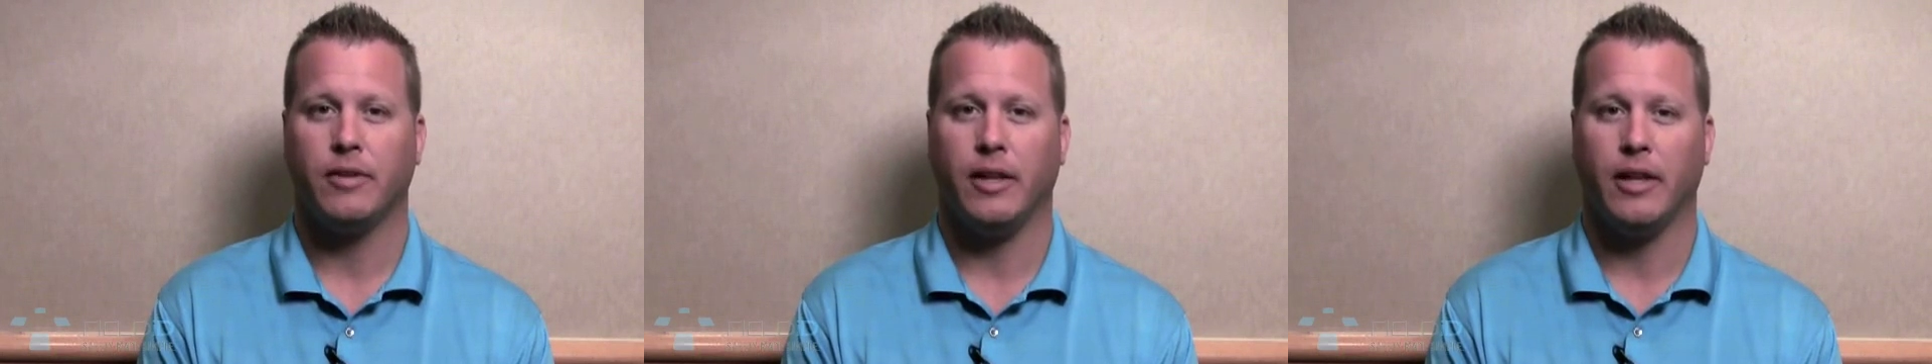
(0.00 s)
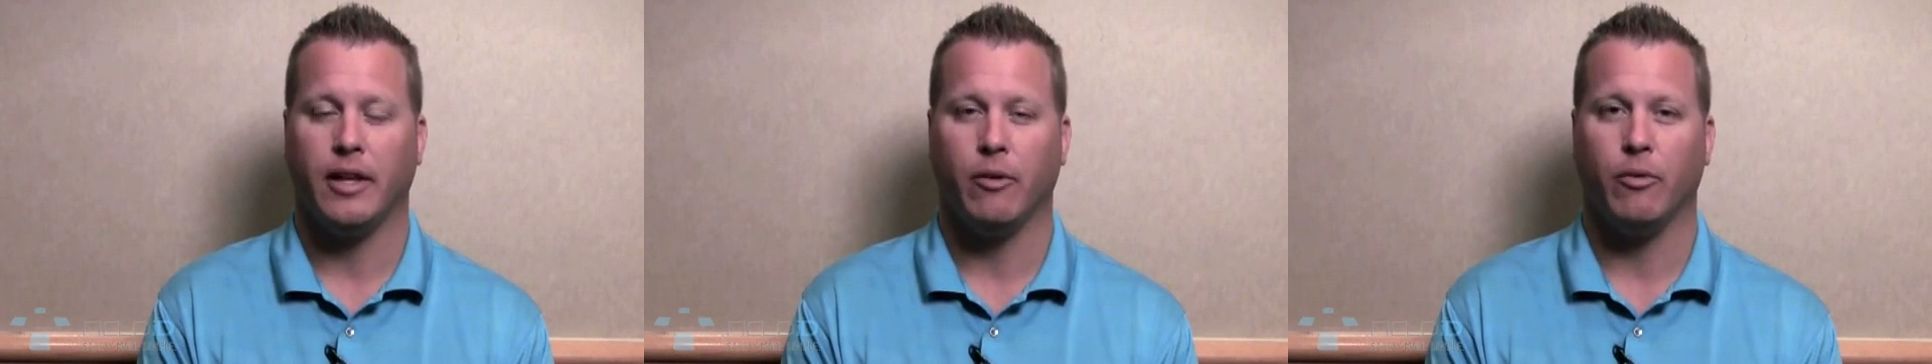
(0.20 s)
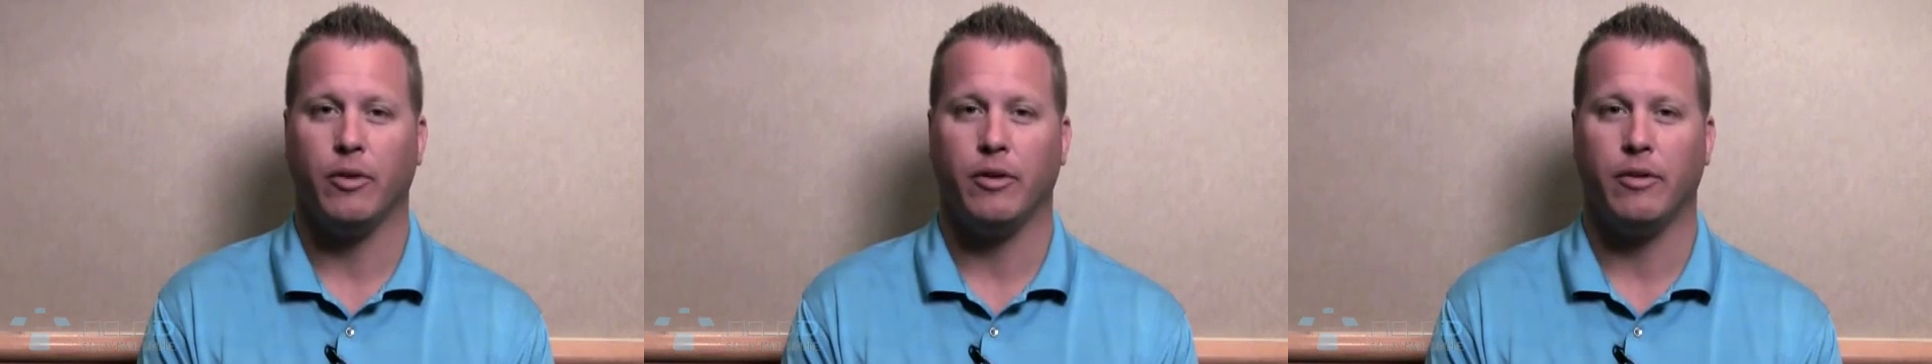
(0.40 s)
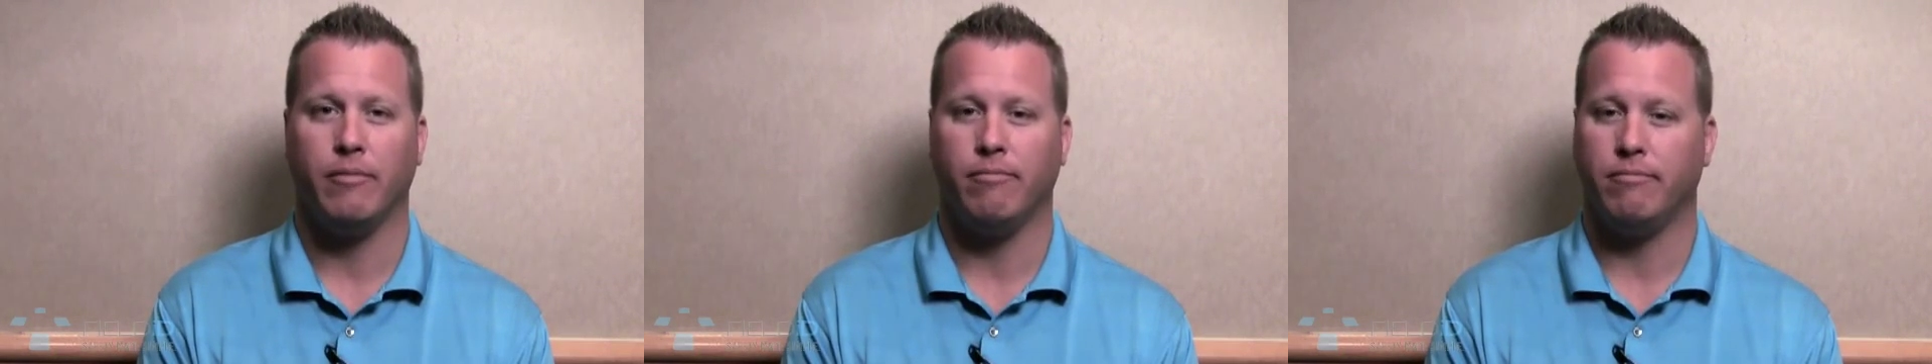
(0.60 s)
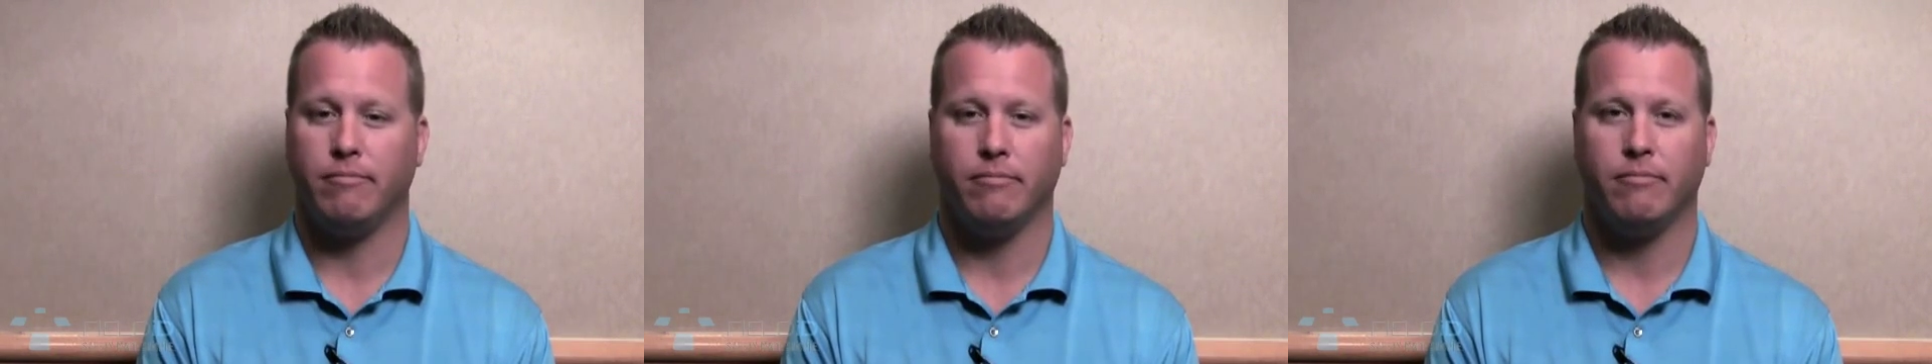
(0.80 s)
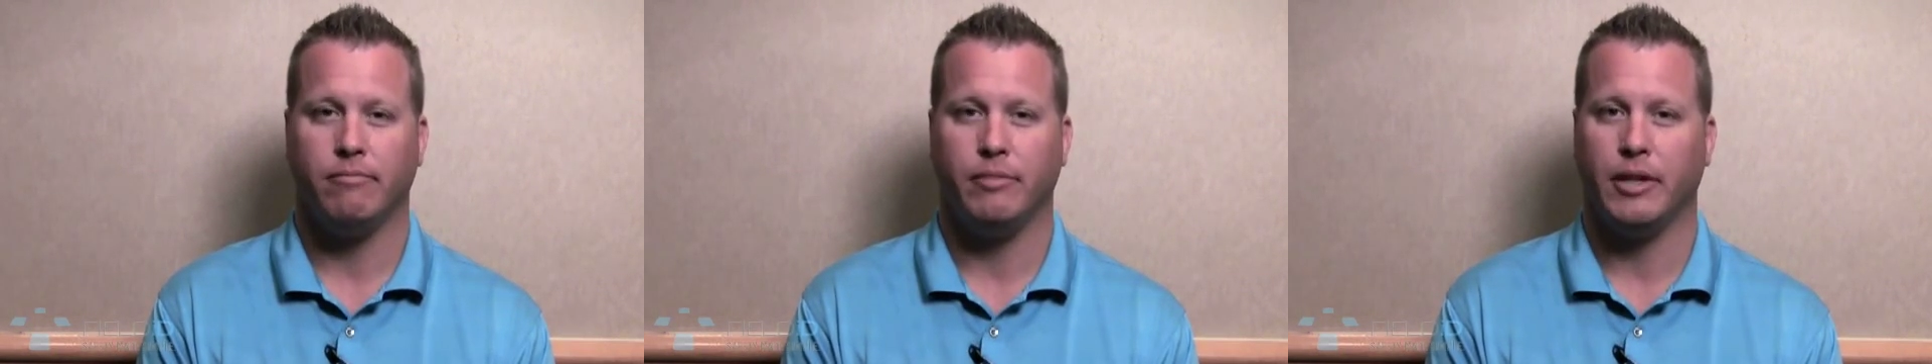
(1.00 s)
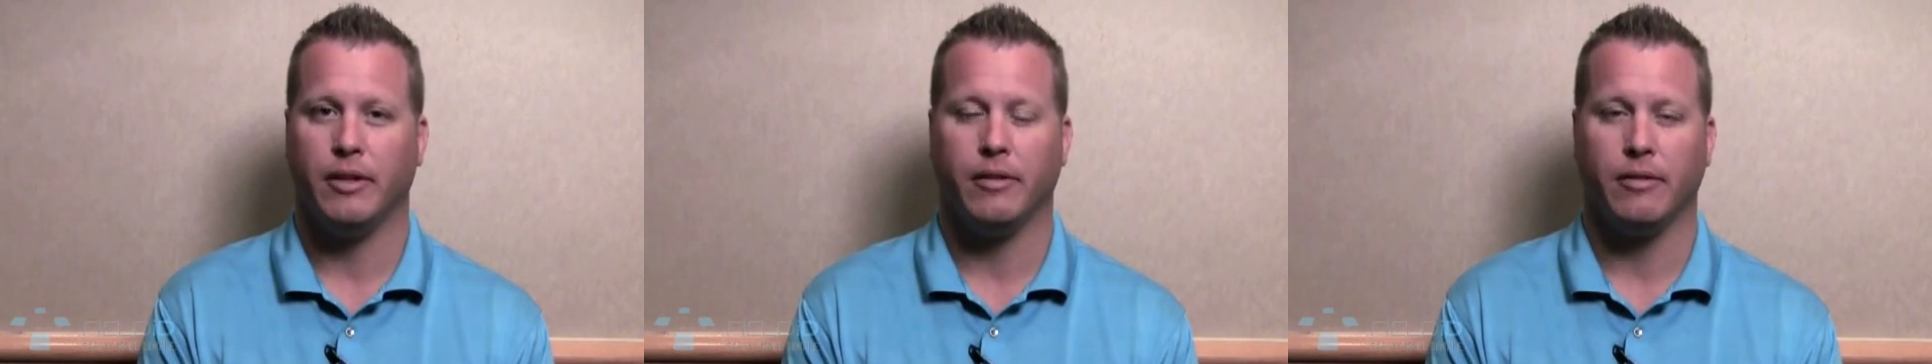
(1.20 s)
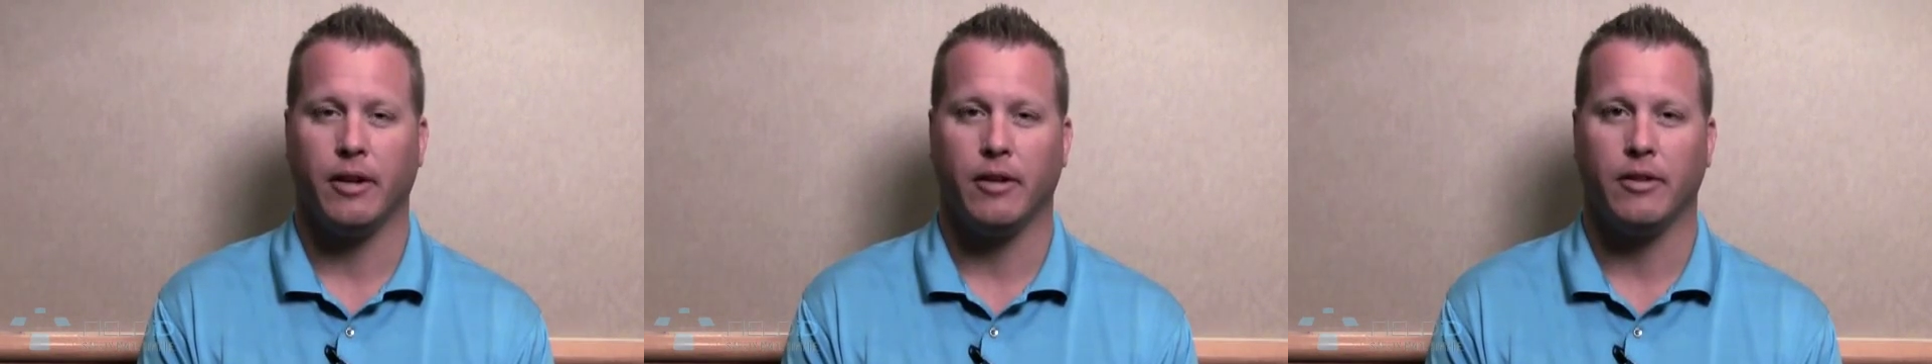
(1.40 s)
I think it would be
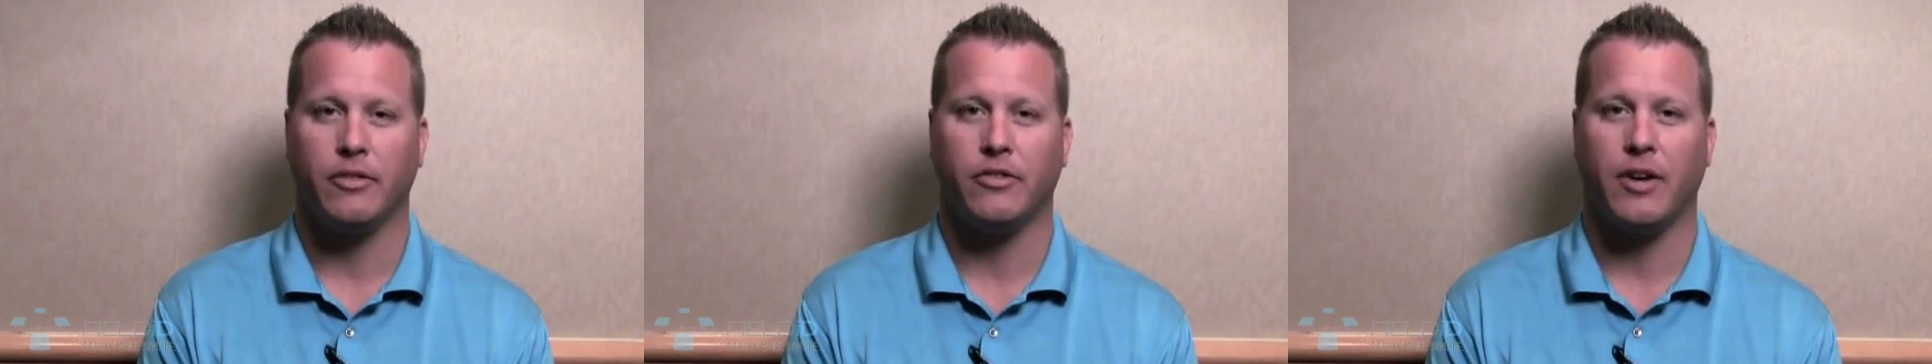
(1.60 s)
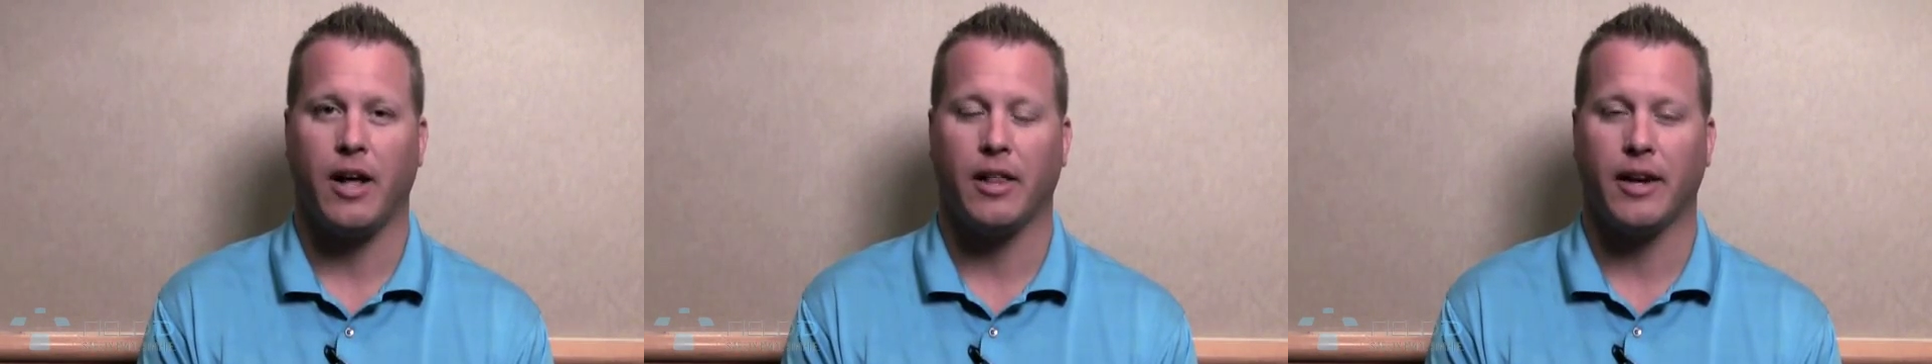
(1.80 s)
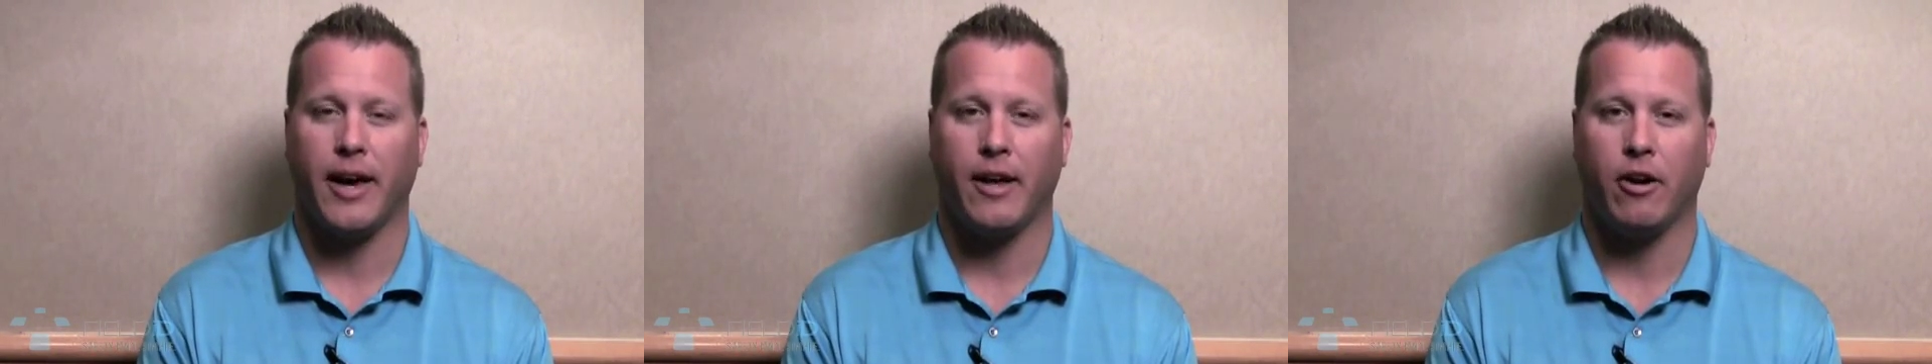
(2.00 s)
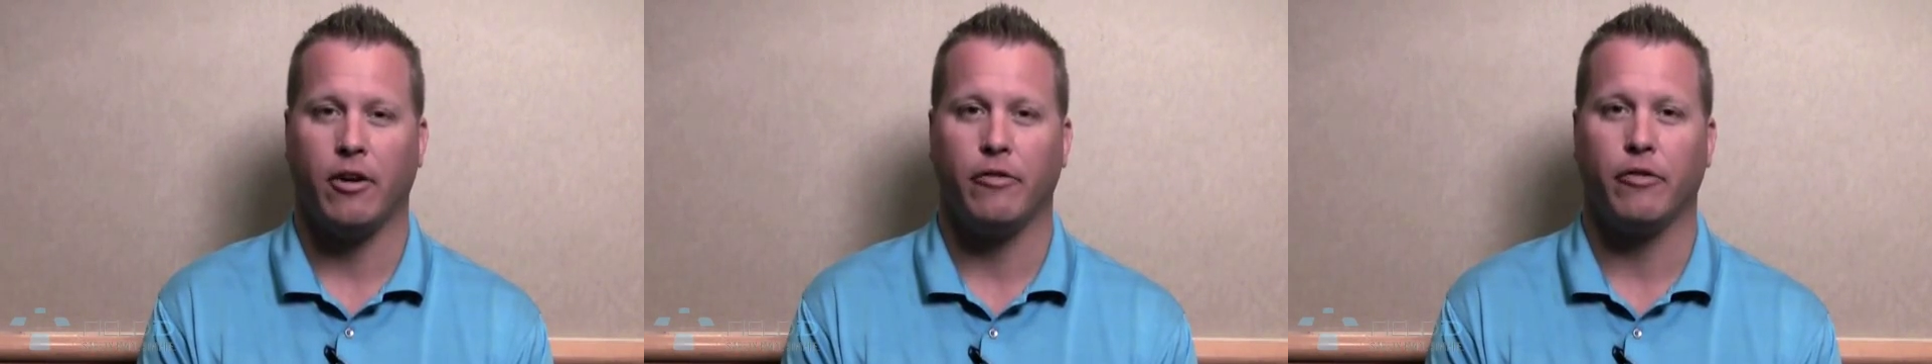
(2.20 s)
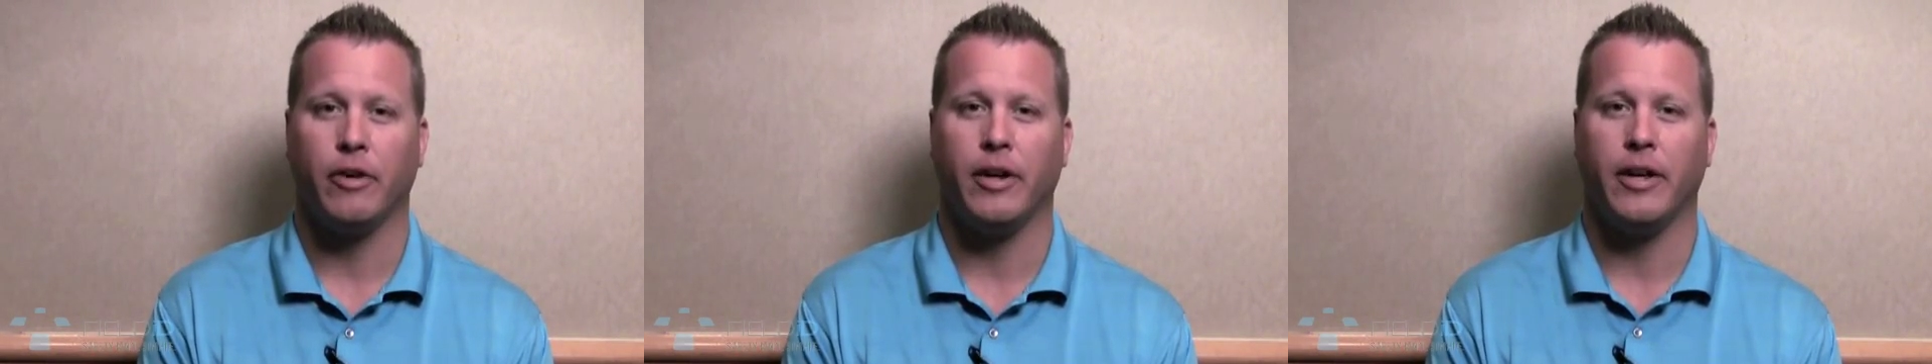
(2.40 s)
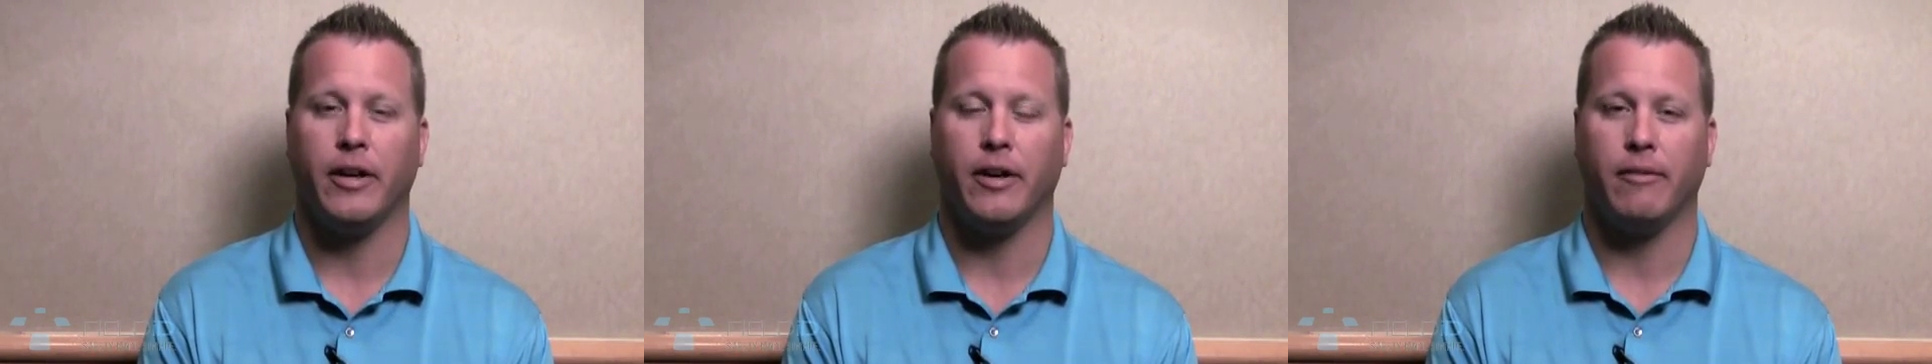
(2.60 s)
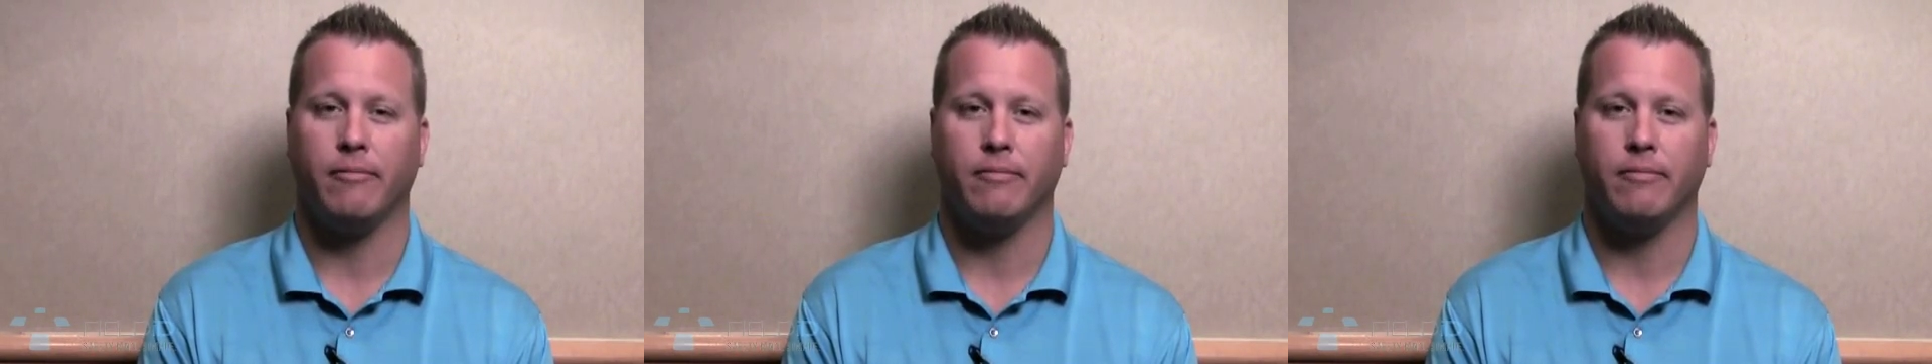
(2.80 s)
a, a solid add-on for any,